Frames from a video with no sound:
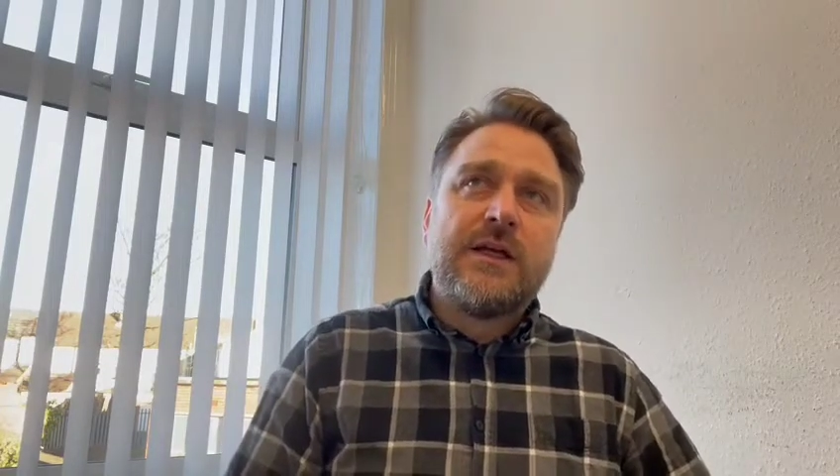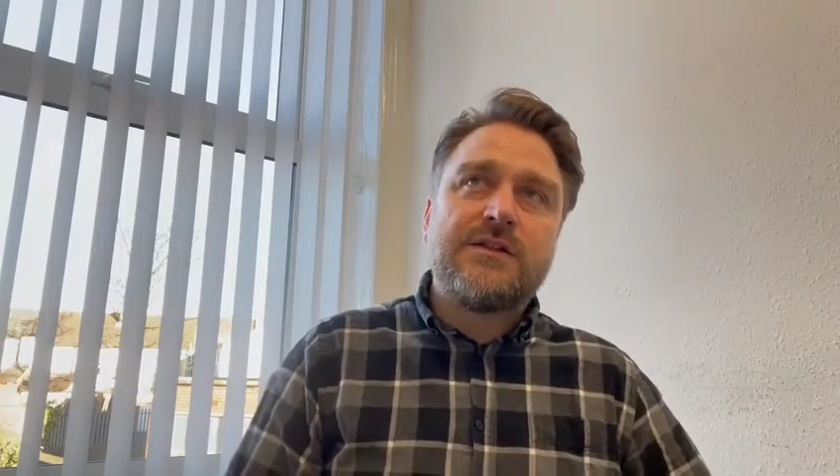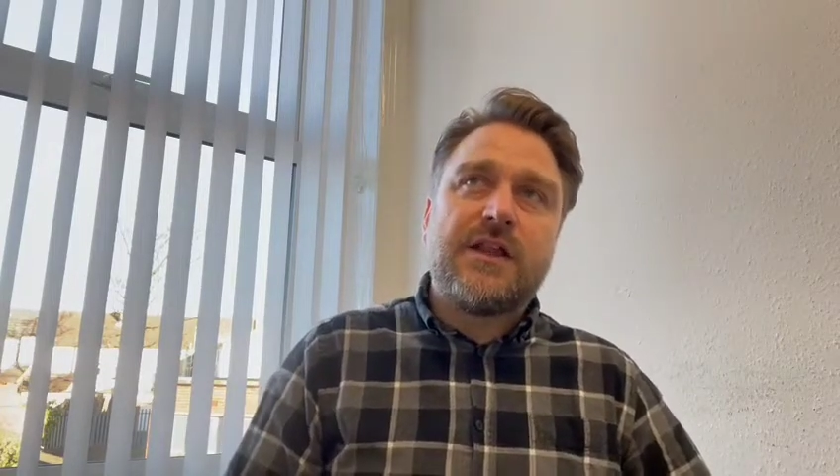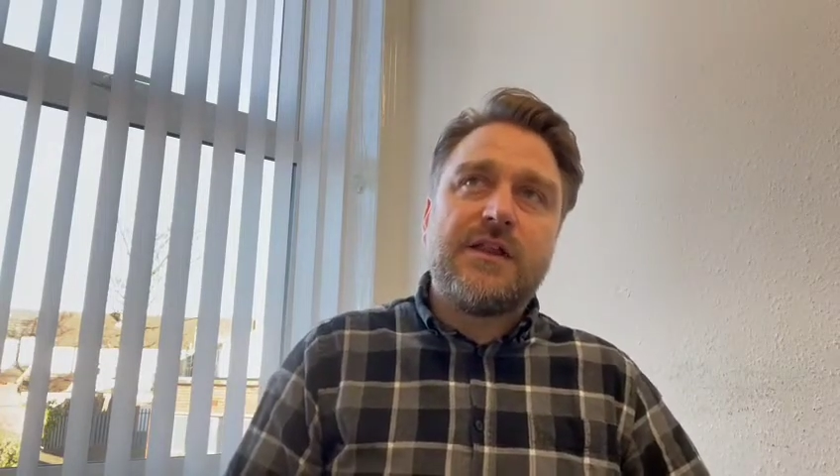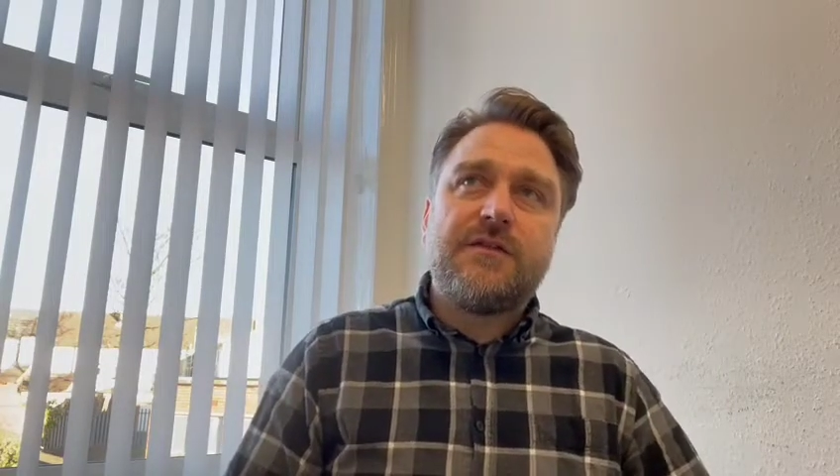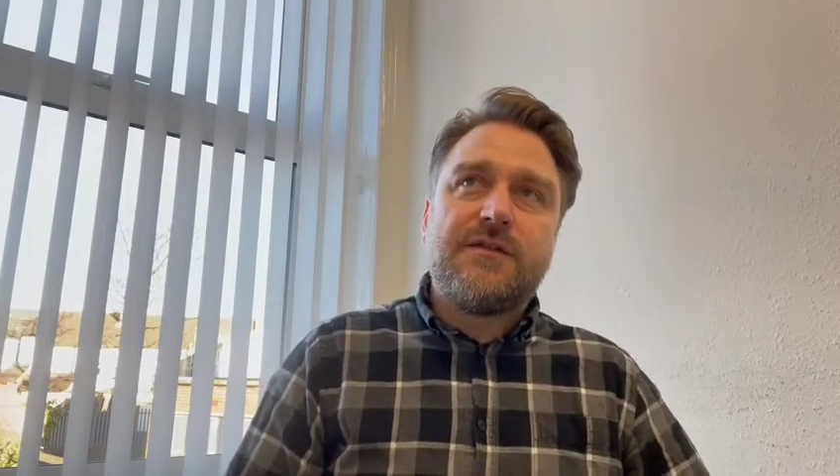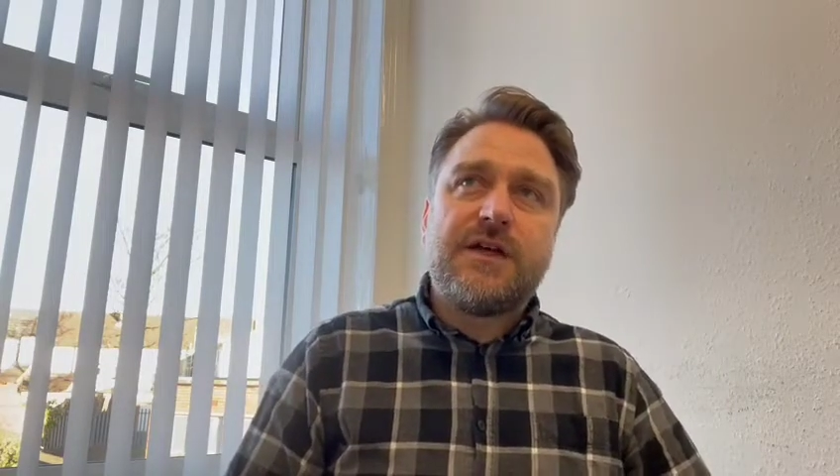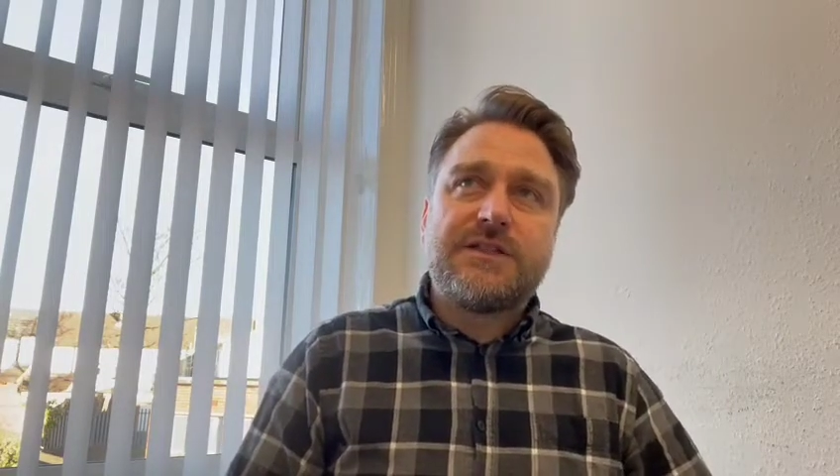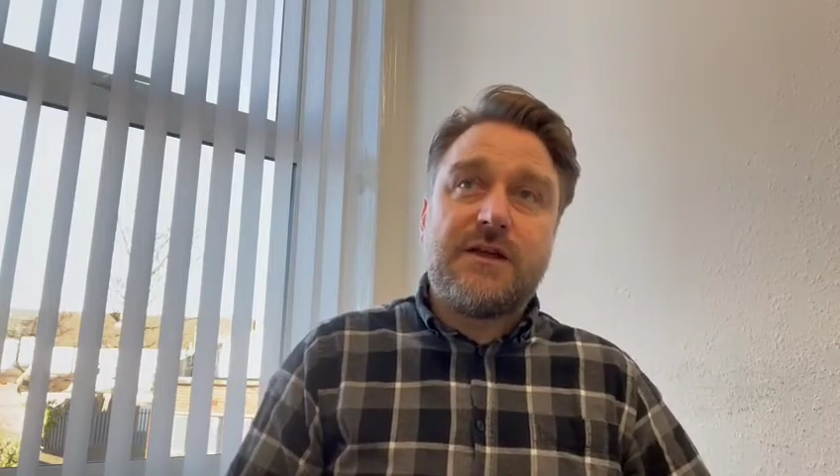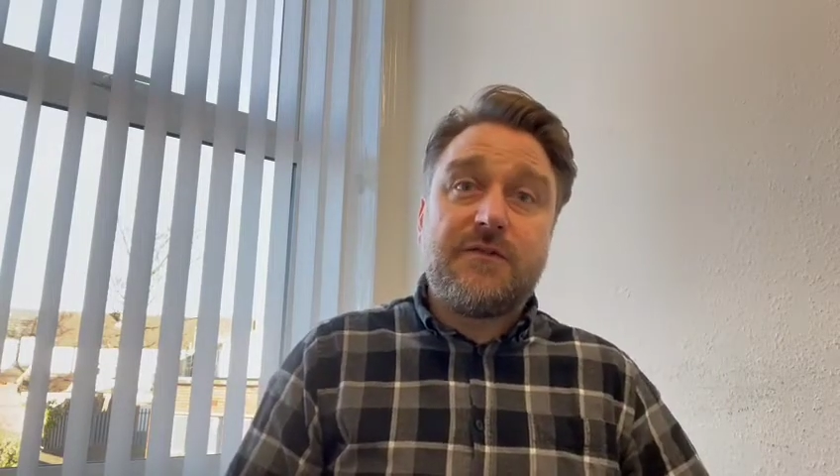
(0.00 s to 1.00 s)
So I think the
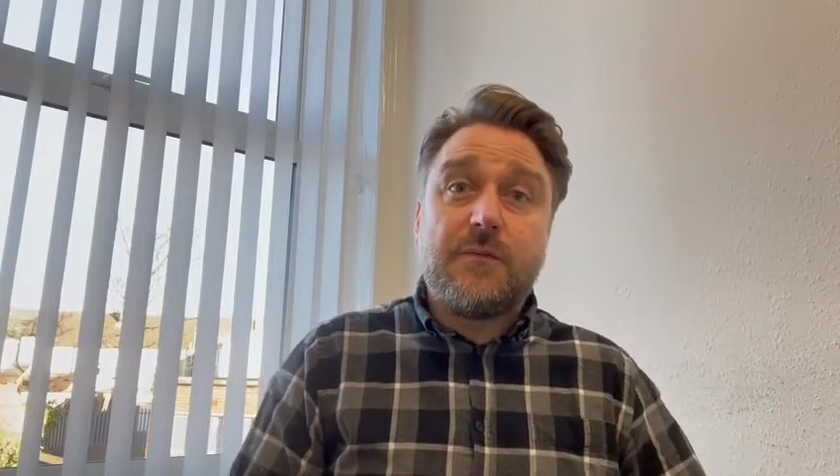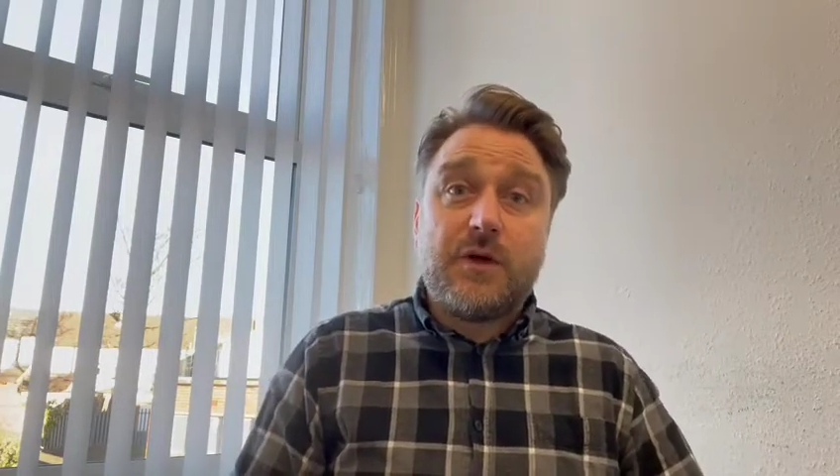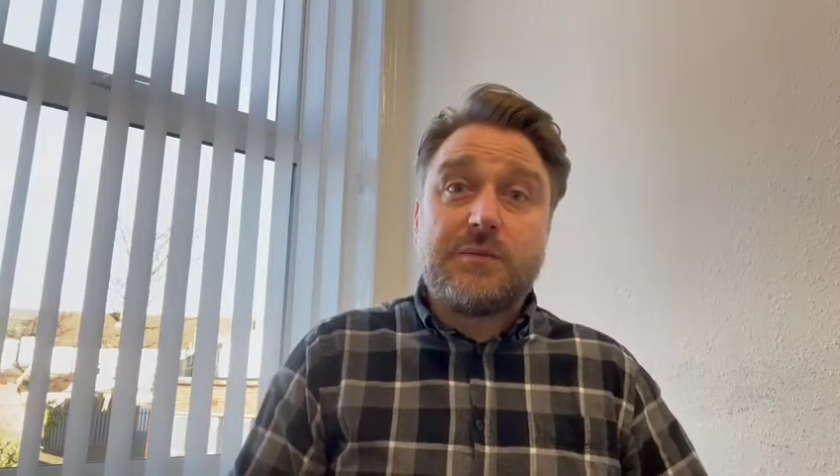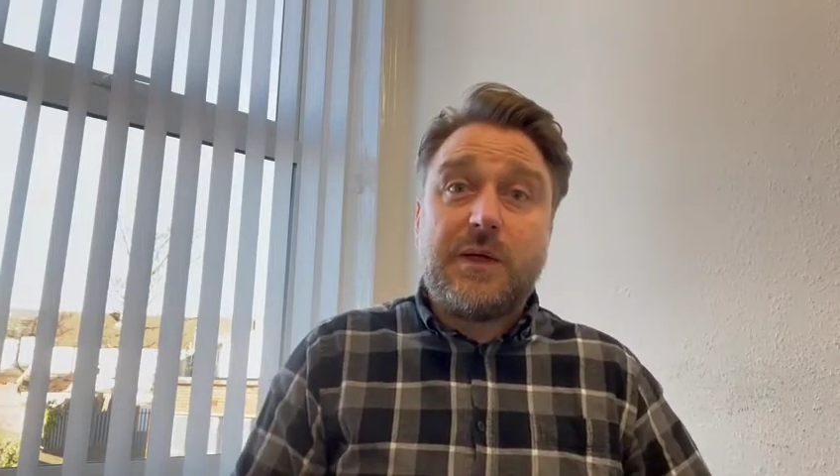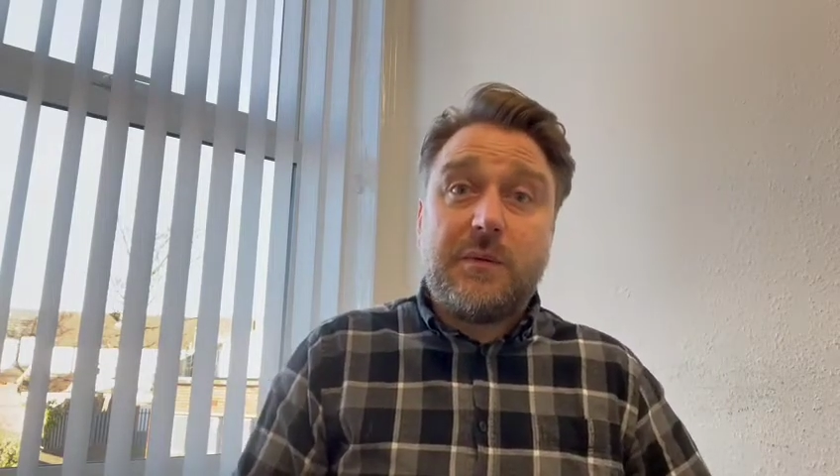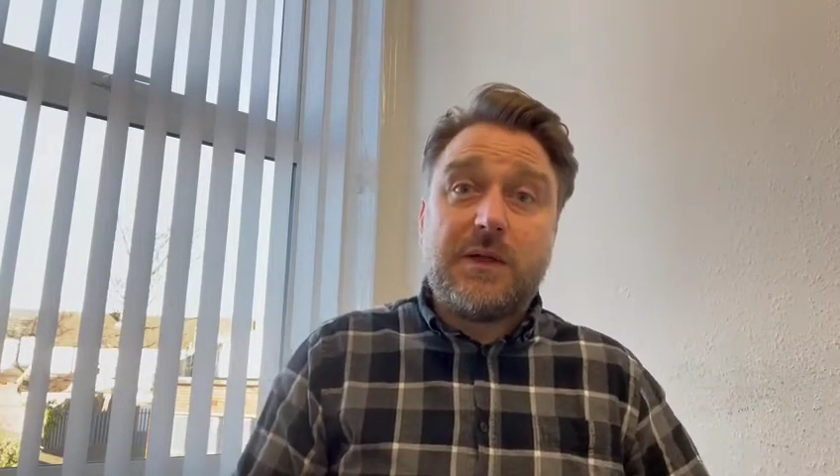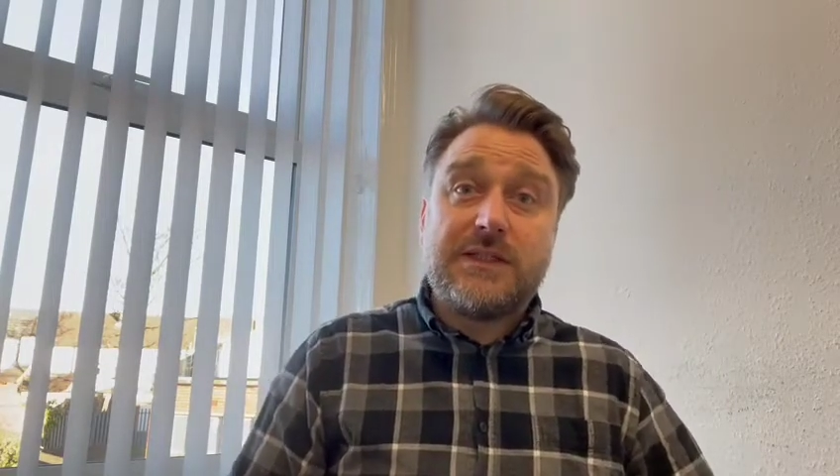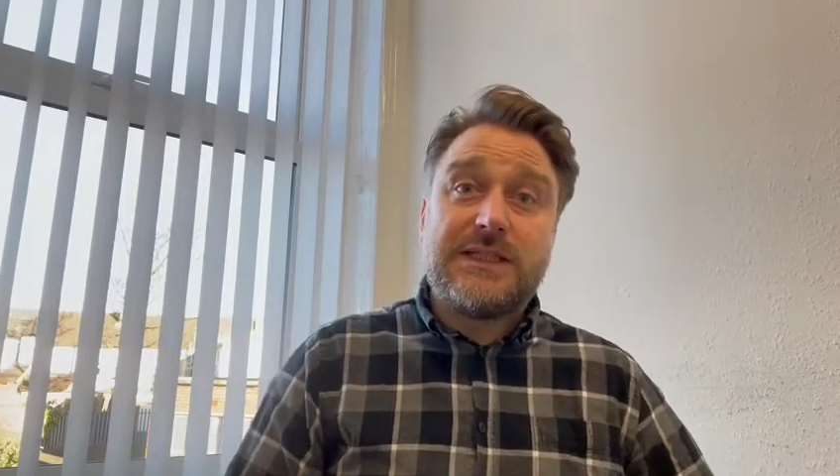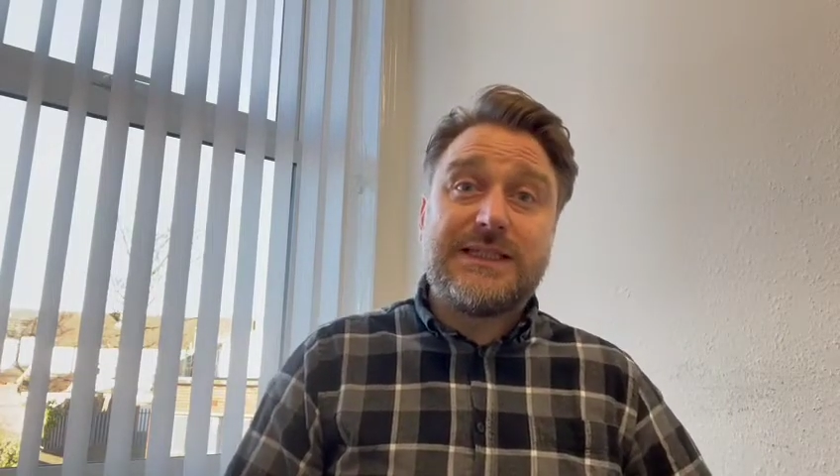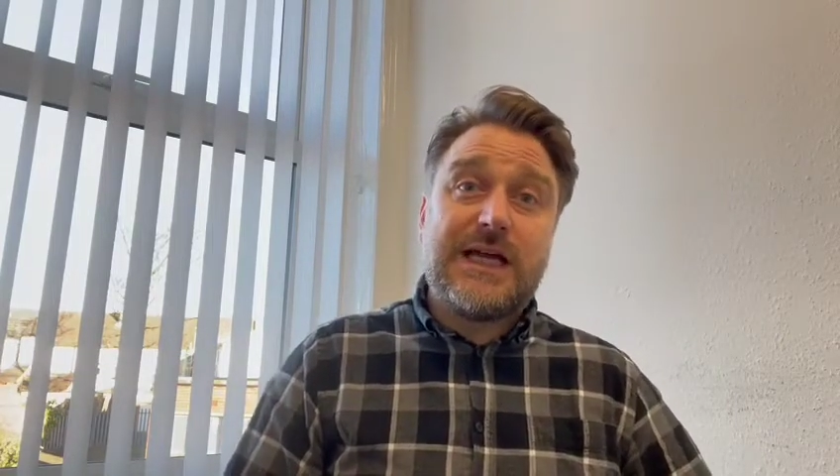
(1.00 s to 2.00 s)
first step for most people
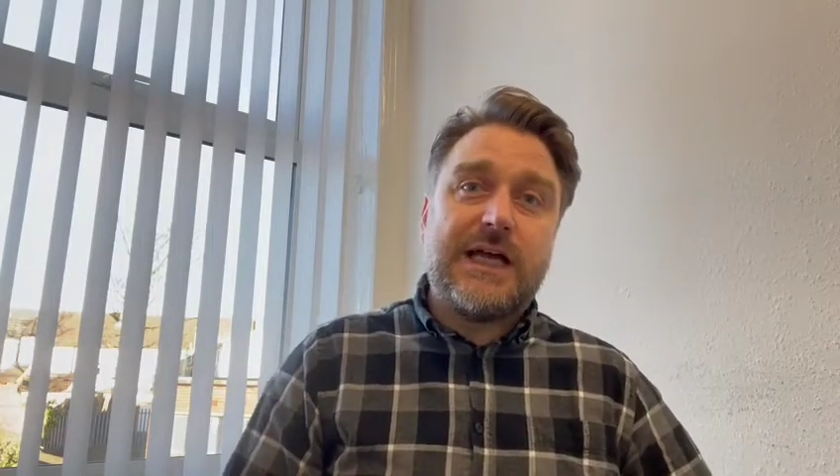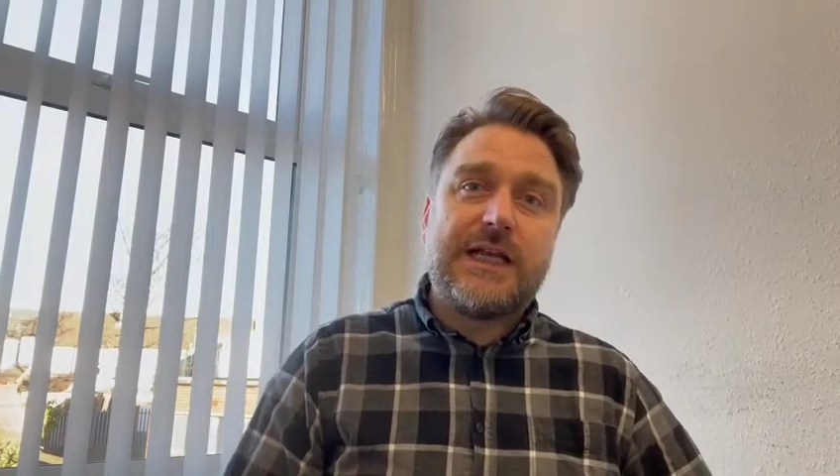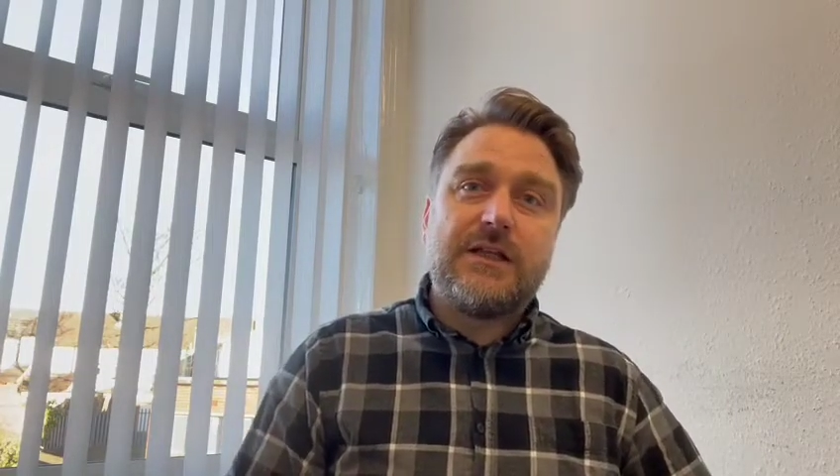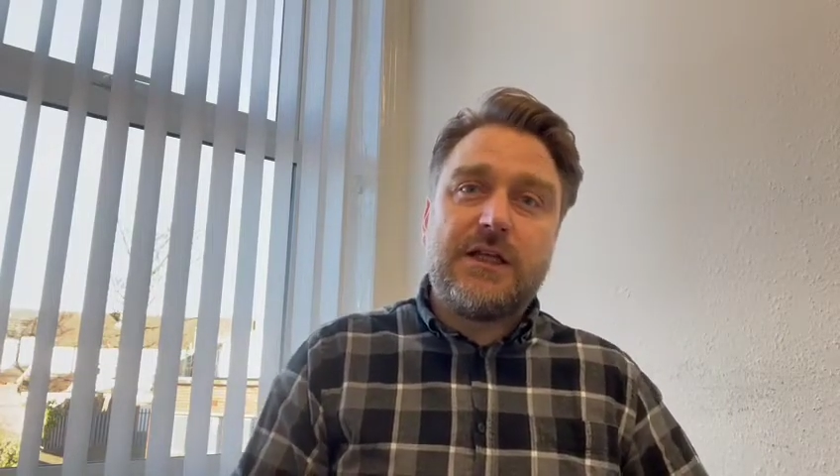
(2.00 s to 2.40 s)
is deciding